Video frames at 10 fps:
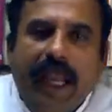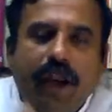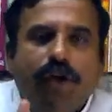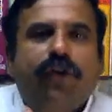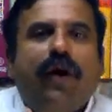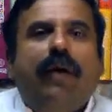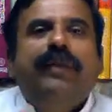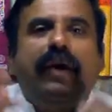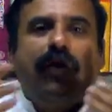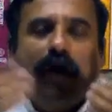Then you have to
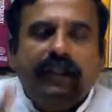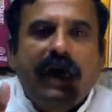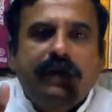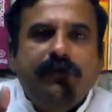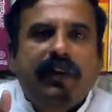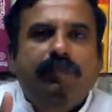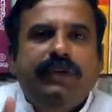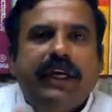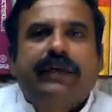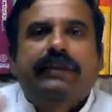drop the causal aspect of
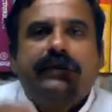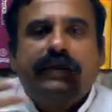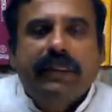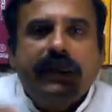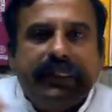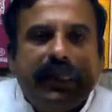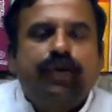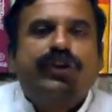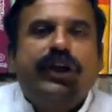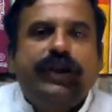the object, saying this
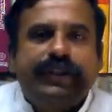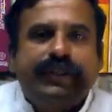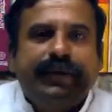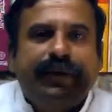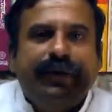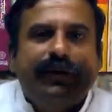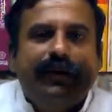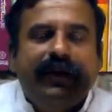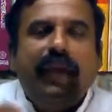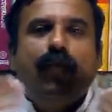also changes.
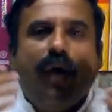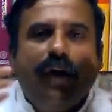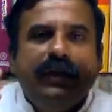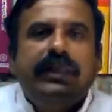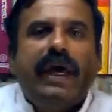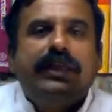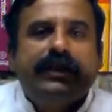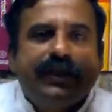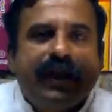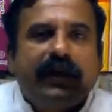Then what is
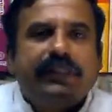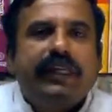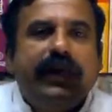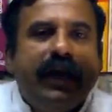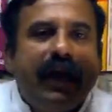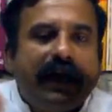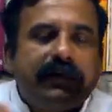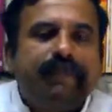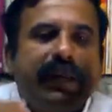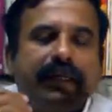there is
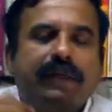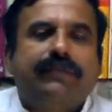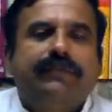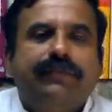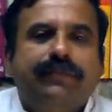transcendental aspect.